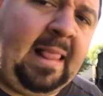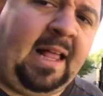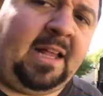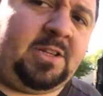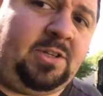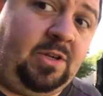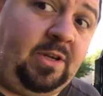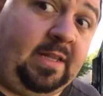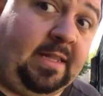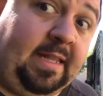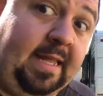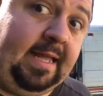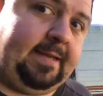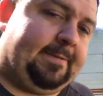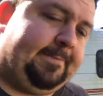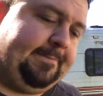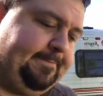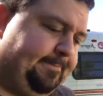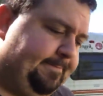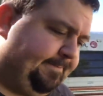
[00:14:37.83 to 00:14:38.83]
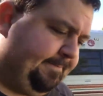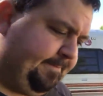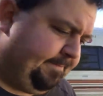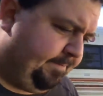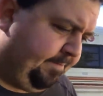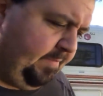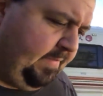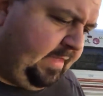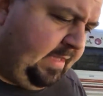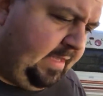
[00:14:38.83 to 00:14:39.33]
I'll show you that.
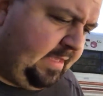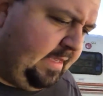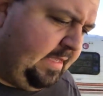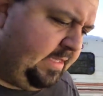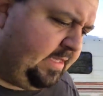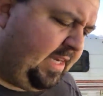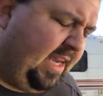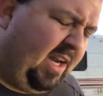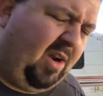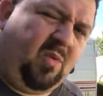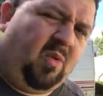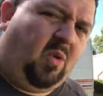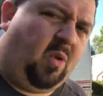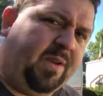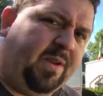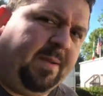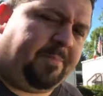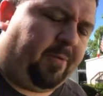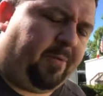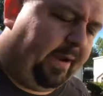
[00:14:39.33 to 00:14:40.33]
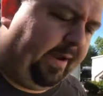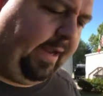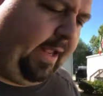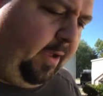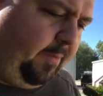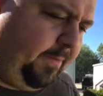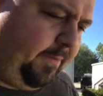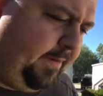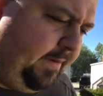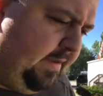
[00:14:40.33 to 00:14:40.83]
It's kind of rolled up right
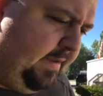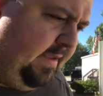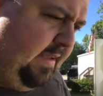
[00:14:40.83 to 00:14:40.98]
now, but